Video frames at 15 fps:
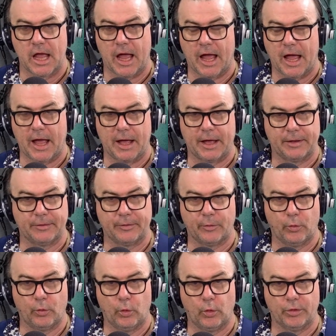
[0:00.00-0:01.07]

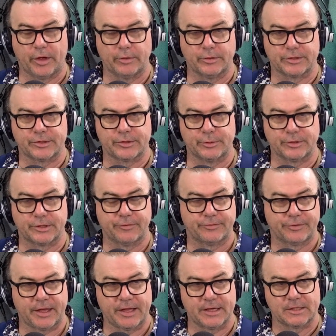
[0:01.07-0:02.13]
all those sorts of
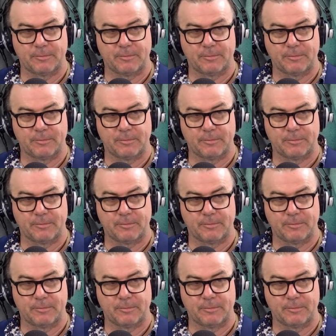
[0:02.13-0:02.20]
things.